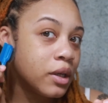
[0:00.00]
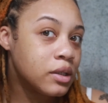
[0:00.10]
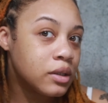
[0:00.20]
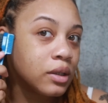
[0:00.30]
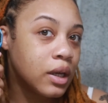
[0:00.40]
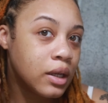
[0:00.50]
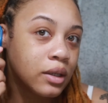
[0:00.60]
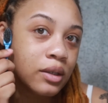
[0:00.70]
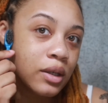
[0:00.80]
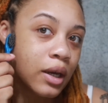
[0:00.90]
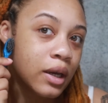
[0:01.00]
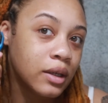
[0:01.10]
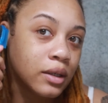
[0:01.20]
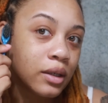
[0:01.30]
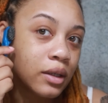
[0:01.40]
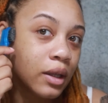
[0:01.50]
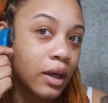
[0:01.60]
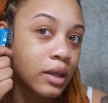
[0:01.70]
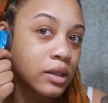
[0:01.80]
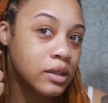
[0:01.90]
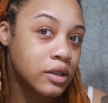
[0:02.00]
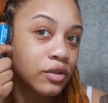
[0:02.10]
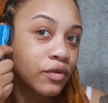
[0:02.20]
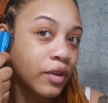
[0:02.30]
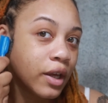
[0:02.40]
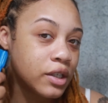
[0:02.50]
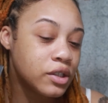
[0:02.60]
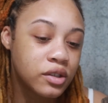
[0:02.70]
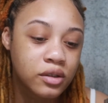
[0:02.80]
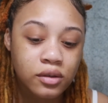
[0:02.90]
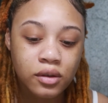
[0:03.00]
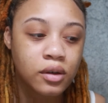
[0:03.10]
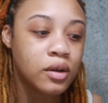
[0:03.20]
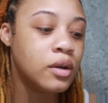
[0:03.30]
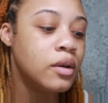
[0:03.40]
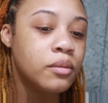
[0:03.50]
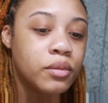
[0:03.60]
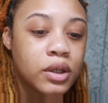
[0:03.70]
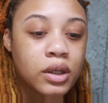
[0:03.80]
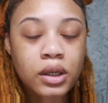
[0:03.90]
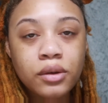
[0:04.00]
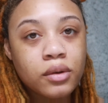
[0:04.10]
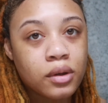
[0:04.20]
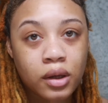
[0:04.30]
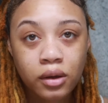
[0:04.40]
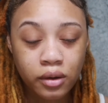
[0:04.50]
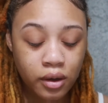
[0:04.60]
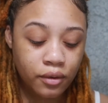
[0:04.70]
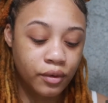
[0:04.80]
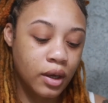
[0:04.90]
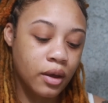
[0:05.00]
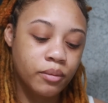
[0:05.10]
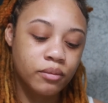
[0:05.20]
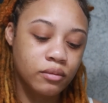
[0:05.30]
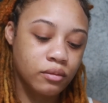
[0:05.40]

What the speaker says: has not died yet. Like, it's just flashing, but it ain't cut off yet.